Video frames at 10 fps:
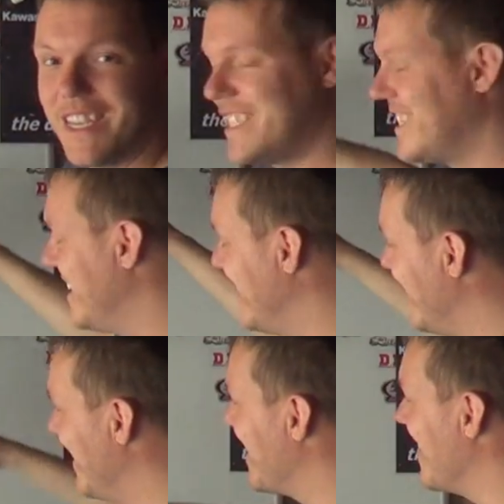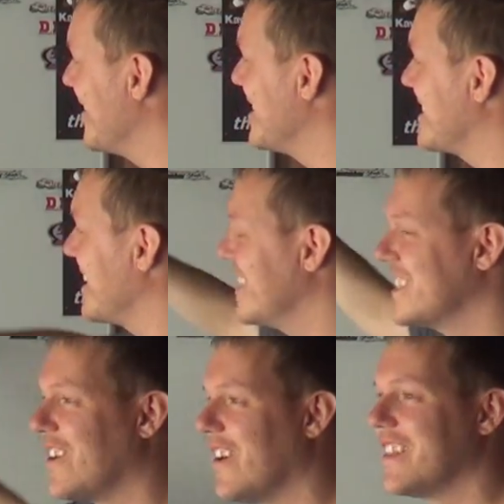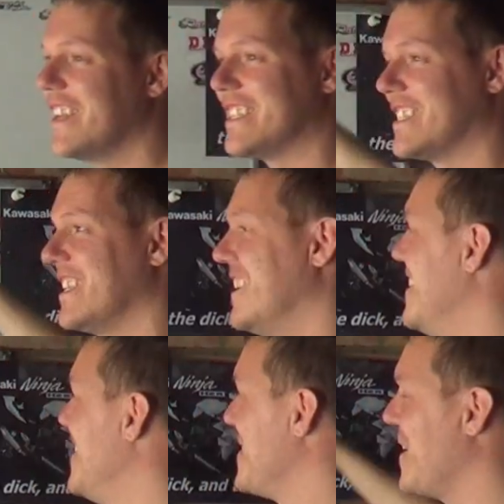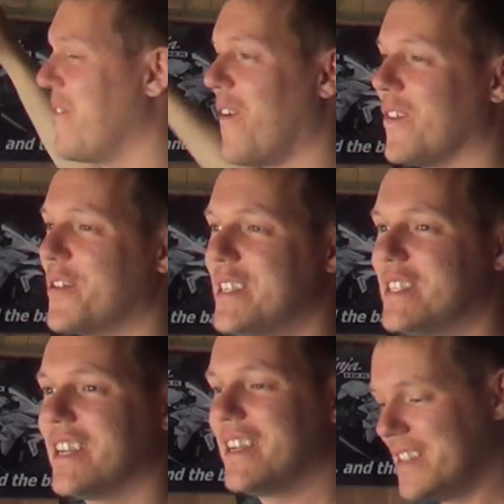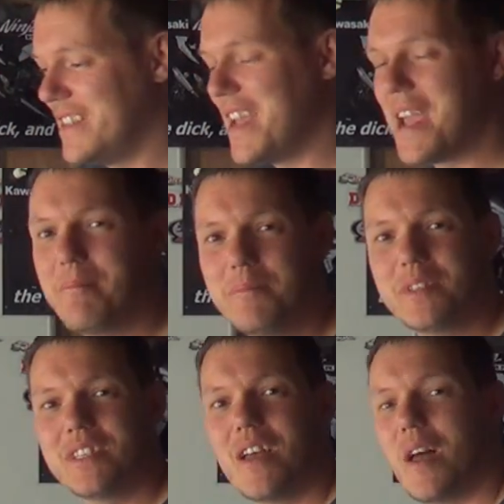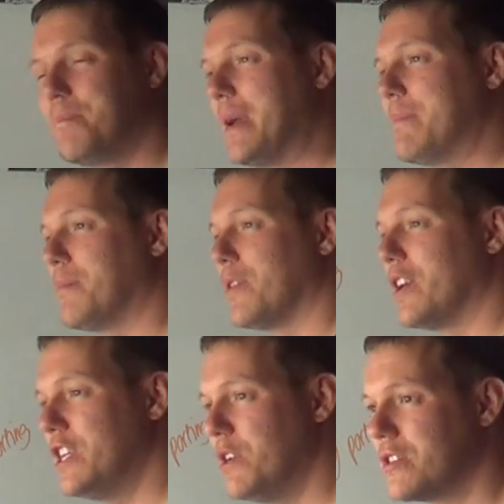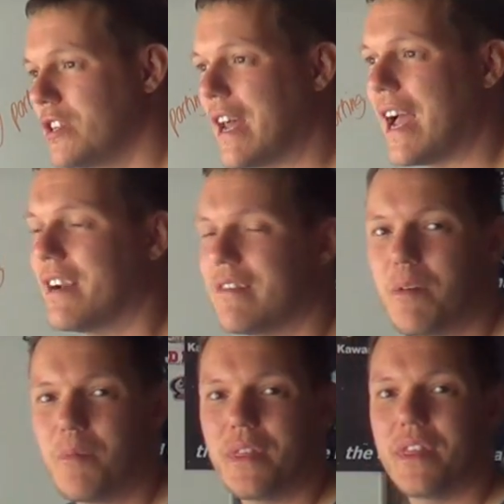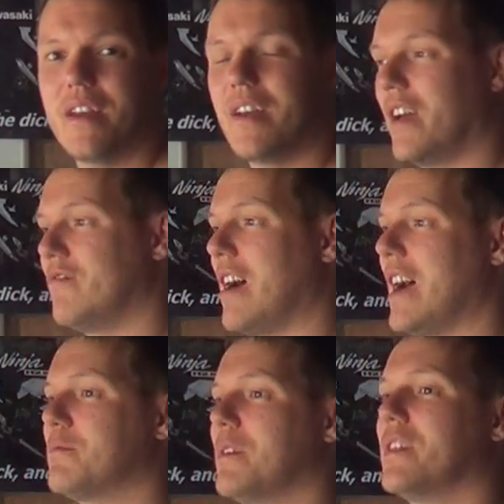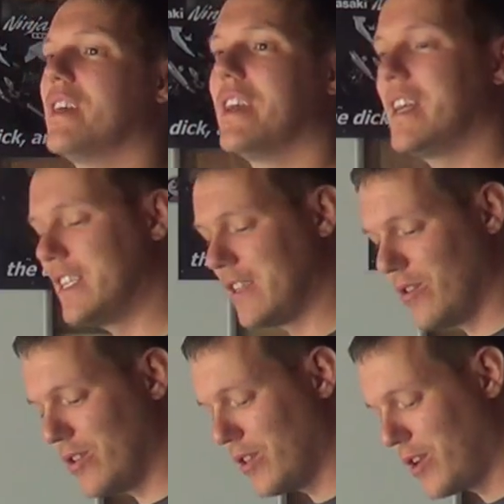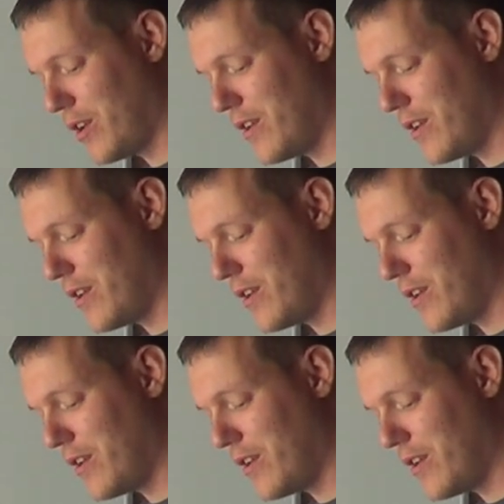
list, even on his site he's got a list of all these names and people that he used to hang around with and ride with in his local,